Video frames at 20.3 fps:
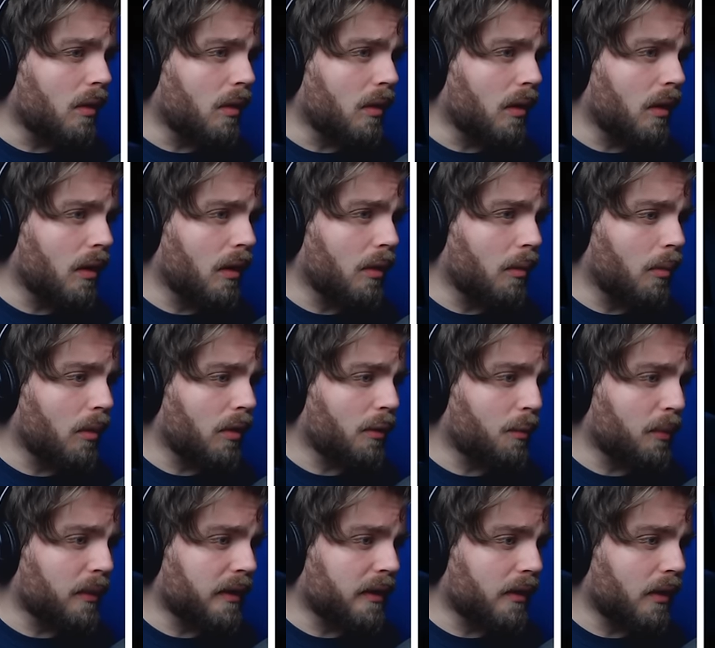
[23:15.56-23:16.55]
What
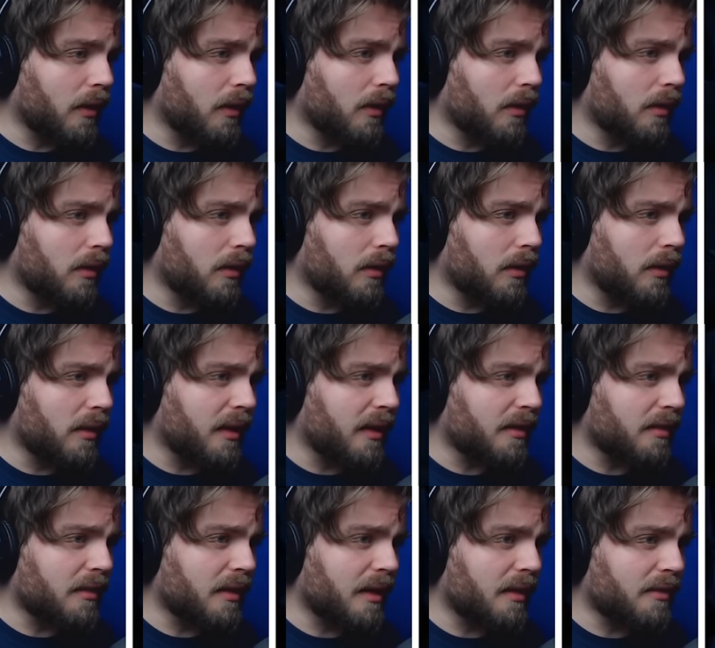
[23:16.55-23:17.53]
have we got?
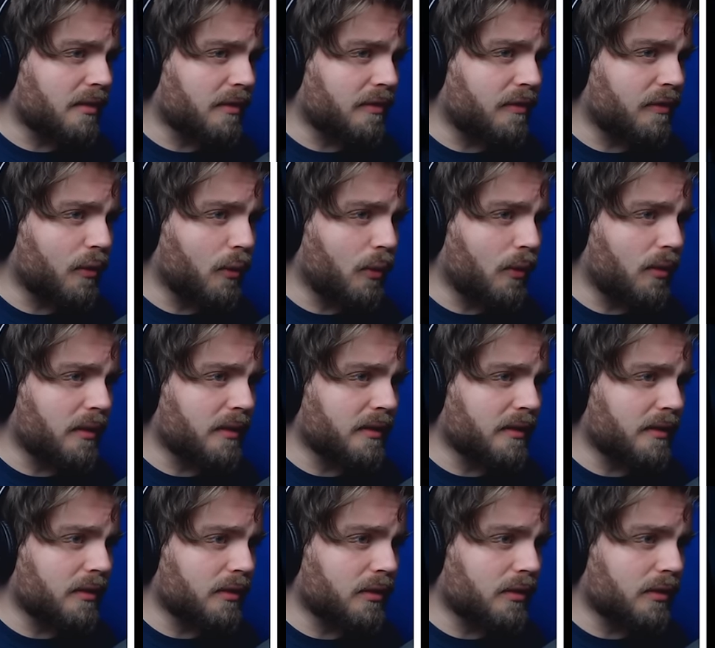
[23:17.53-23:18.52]
There's a
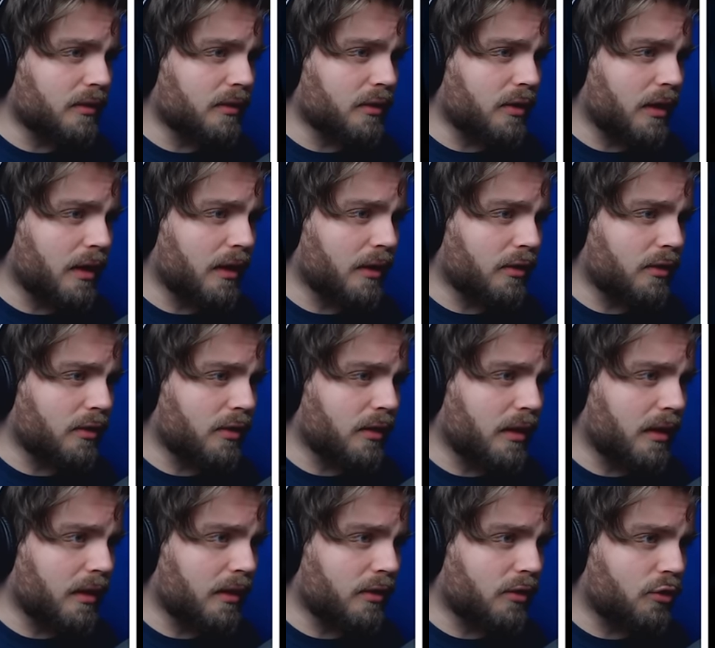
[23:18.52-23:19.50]
fallen
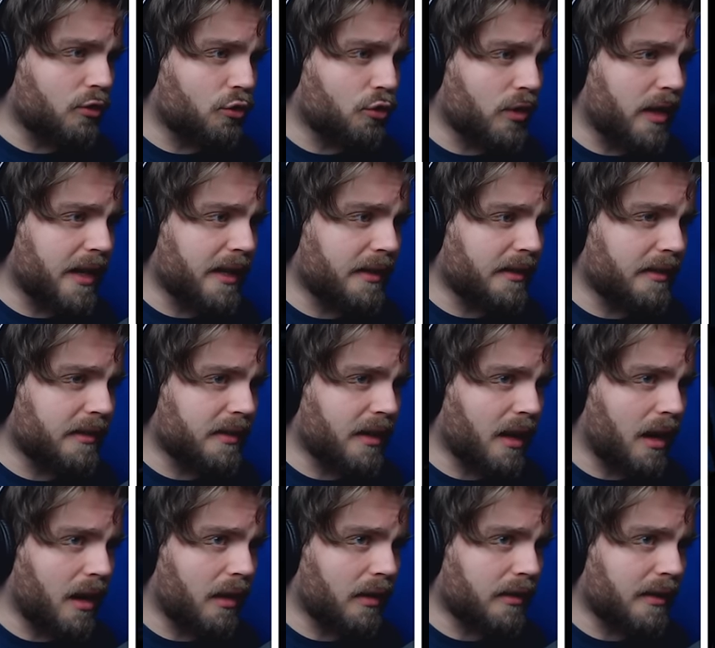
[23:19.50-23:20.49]
train
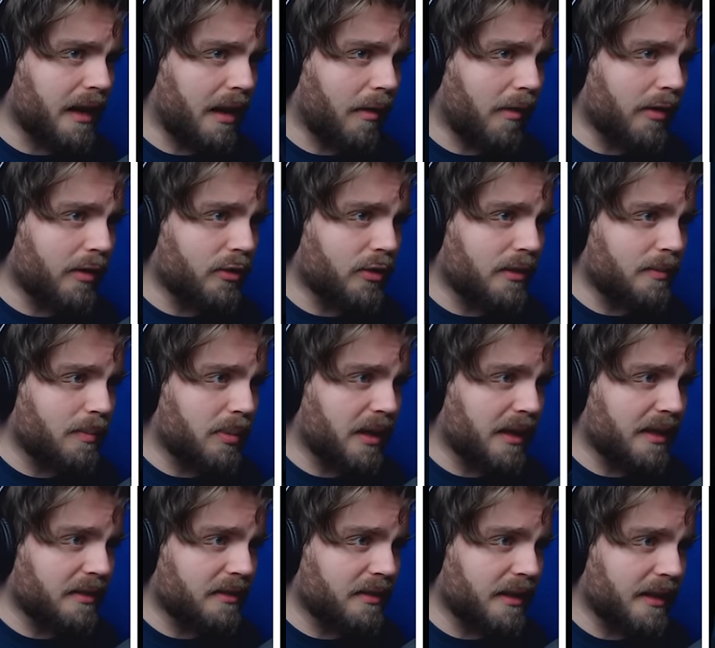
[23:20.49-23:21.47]
carriagey
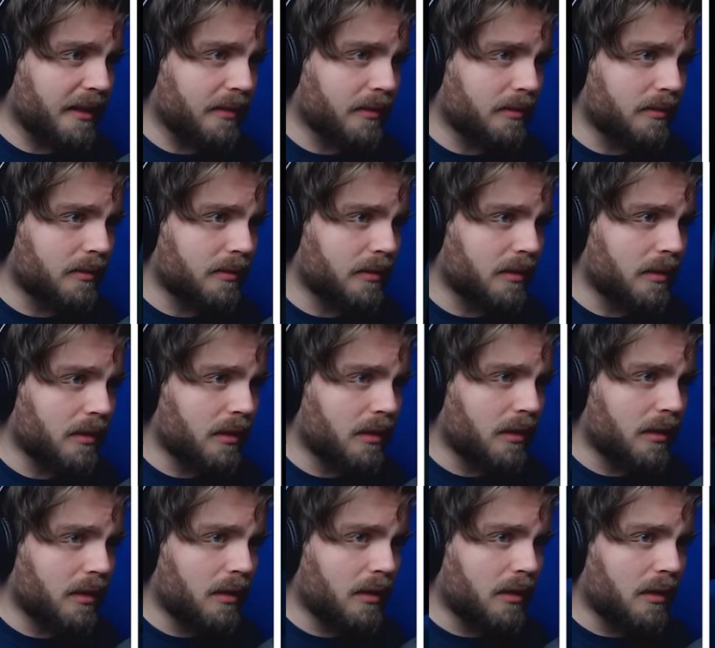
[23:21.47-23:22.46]
place here.
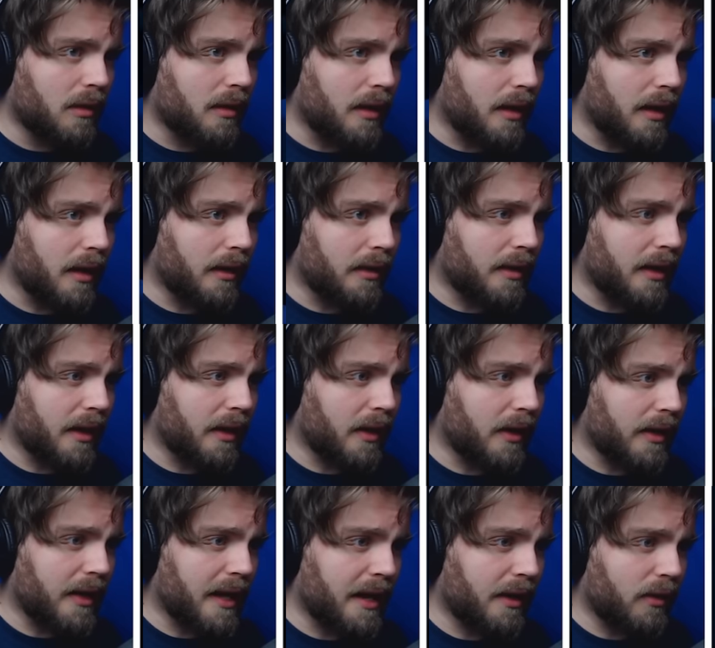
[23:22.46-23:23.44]
Can
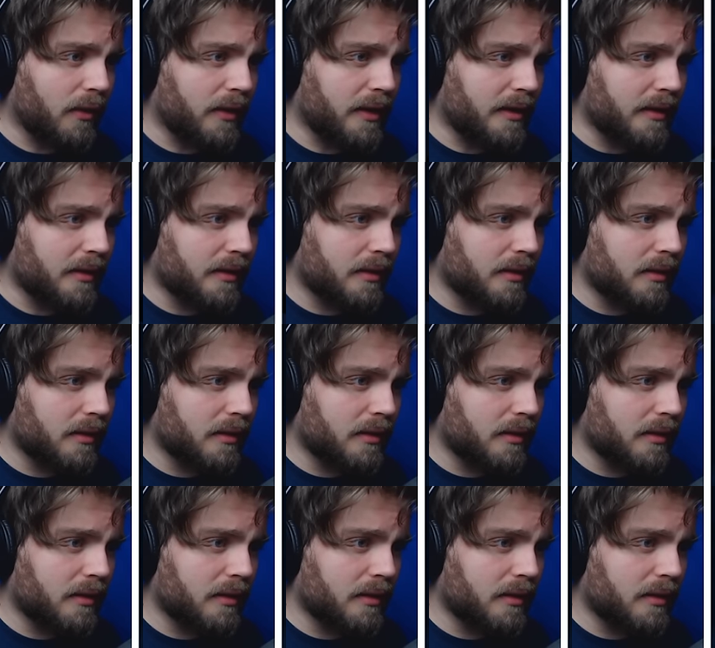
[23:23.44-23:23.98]
I get on it?